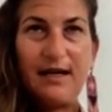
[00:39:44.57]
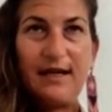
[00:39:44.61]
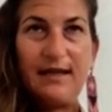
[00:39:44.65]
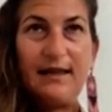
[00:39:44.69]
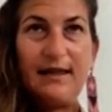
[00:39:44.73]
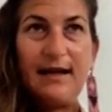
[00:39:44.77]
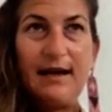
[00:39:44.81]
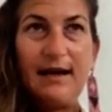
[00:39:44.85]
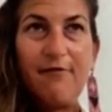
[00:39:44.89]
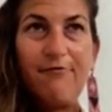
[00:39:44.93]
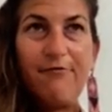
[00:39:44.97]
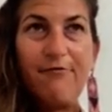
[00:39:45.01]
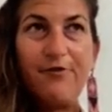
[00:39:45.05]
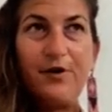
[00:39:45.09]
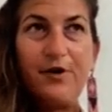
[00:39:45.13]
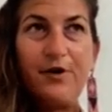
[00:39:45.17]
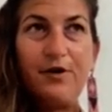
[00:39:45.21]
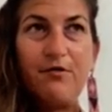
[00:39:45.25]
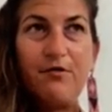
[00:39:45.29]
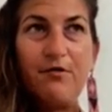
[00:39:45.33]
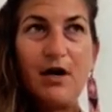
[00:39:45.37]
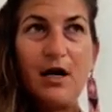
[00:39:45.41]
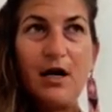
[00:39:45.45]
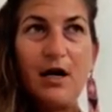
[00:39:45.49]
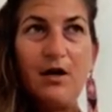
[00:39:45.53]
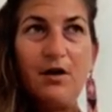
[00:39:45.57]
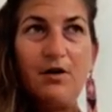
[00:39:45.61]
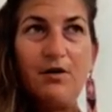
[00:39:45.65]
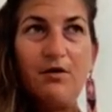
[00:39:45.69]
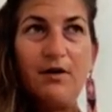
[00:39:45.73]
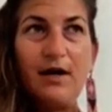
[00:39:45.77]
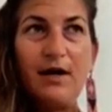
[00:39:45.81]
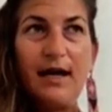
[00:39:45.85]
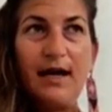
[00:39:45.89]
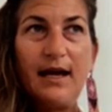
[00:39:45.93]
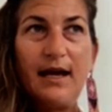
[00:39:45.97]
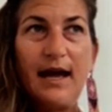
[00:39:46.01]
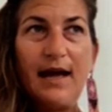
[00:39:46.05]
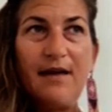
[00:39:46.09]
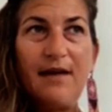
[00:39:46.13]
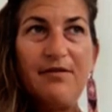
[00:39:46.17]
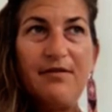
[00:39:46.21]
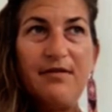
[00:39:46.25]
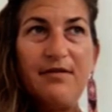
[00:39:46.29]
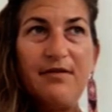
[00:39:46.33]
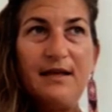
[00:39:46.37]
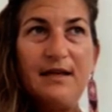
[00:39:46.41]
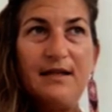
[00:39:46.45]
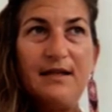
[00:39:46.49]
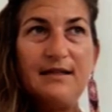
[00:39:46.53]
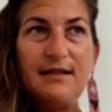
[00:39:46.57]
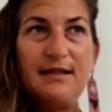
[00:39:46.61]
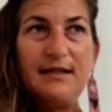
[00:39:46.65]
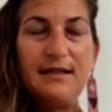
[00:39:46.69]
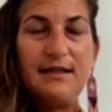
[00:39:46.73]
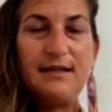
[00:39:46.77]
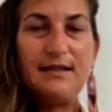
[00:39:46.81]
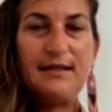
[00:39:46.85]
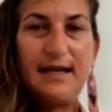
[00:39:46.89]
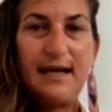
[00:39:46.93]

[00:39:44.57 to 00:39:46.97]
and therefore you are looking at things and